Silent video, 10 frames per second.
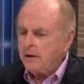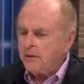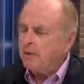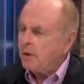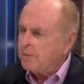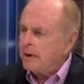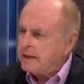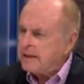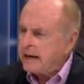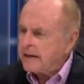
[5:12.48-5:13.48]
There are
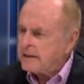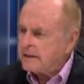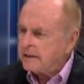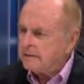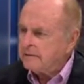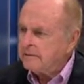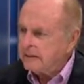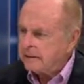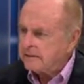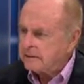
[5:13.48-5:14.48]
belly dancing
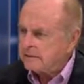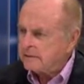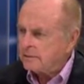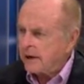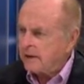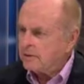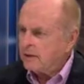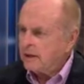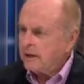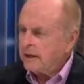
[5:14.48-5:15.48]
lessons
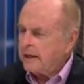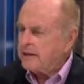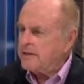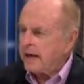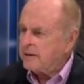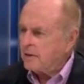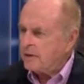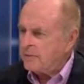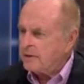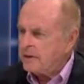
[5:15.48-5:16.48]
around. Is that
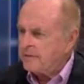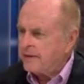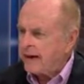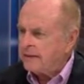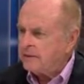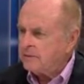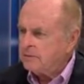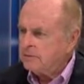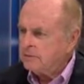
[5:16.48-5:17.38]
going to be of value?